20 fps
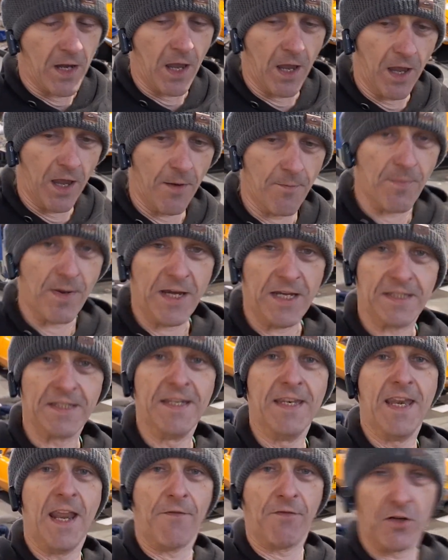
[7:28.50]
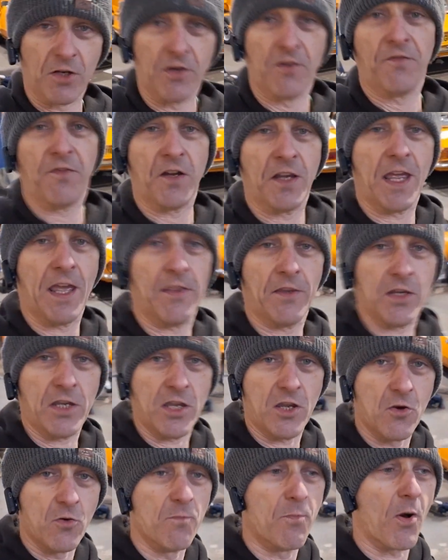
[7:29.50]
is never going to forget that
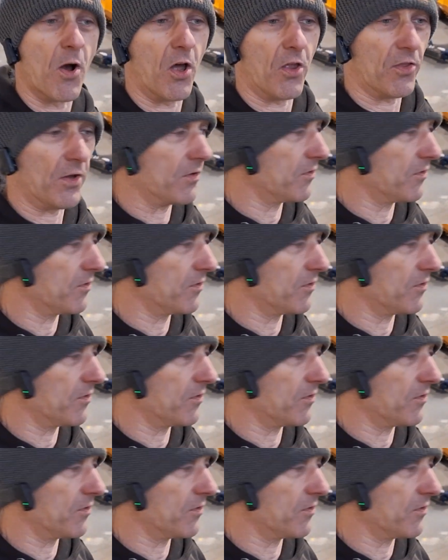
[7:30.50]
you bought